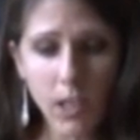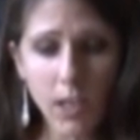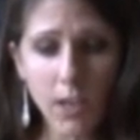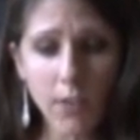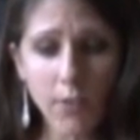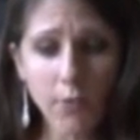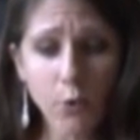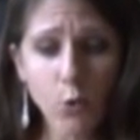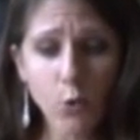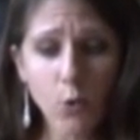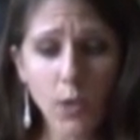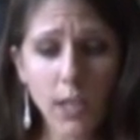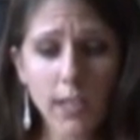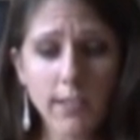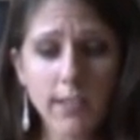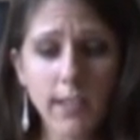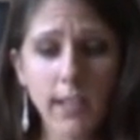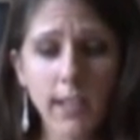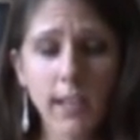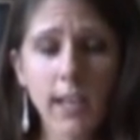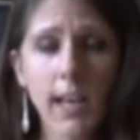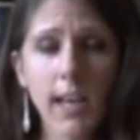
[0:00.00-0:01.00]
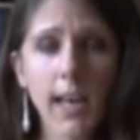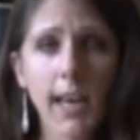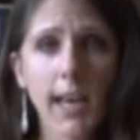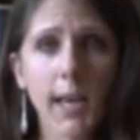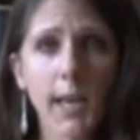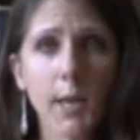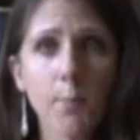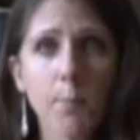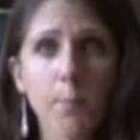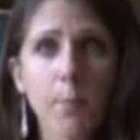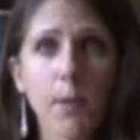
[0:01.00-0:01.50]
If you get
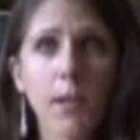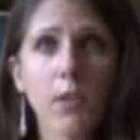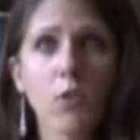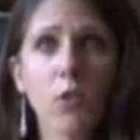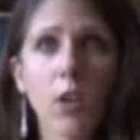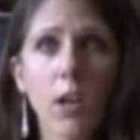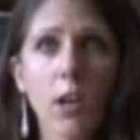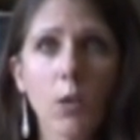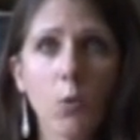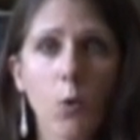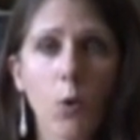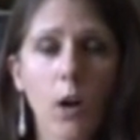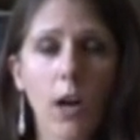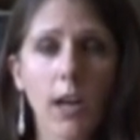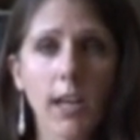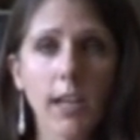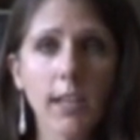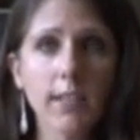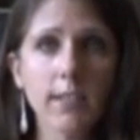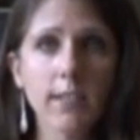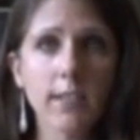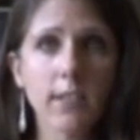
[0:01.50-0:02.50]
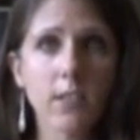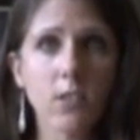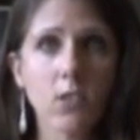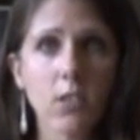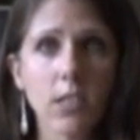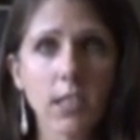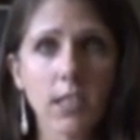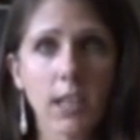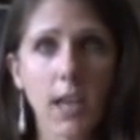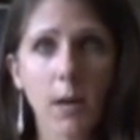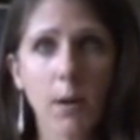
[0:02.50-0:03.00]
a big red wine, such
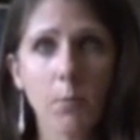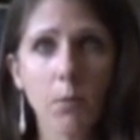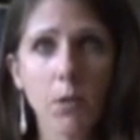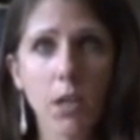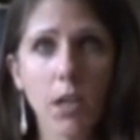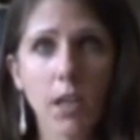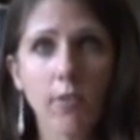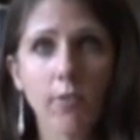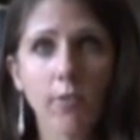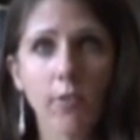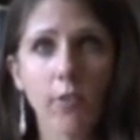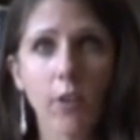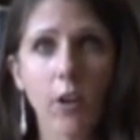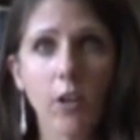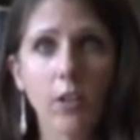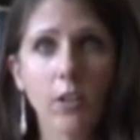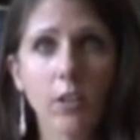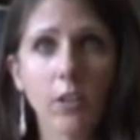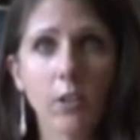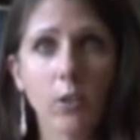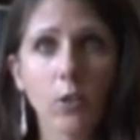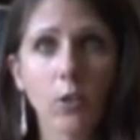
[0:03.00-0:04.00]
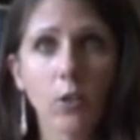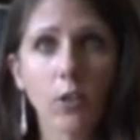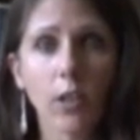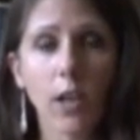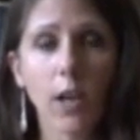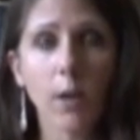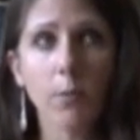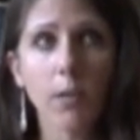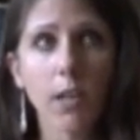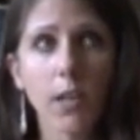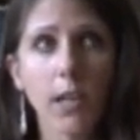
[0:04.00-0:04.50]
as a Cabernet Franc or
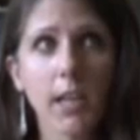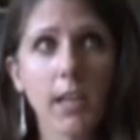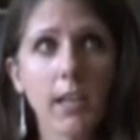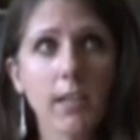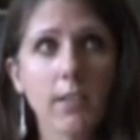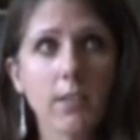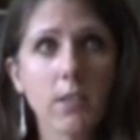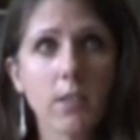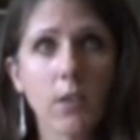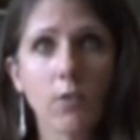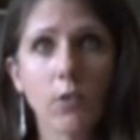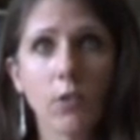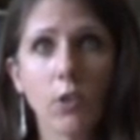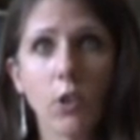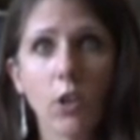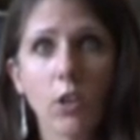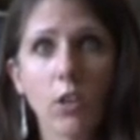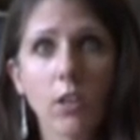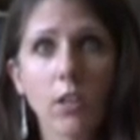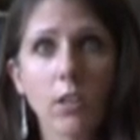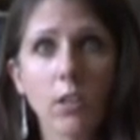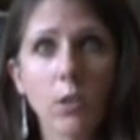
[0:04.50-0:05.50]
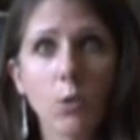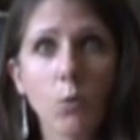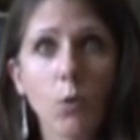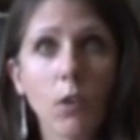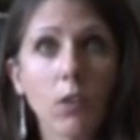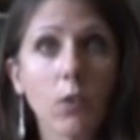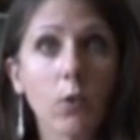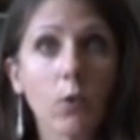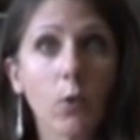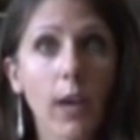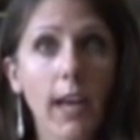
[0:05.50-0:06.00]
Cabernet Sauvignon that you
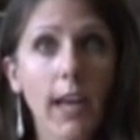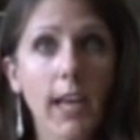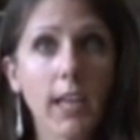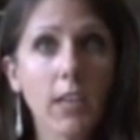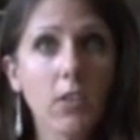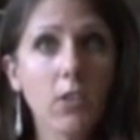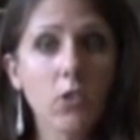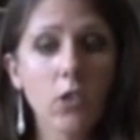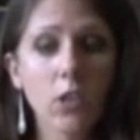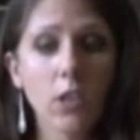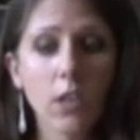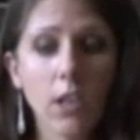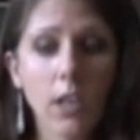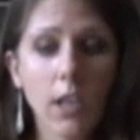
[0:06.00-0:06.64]
want to age,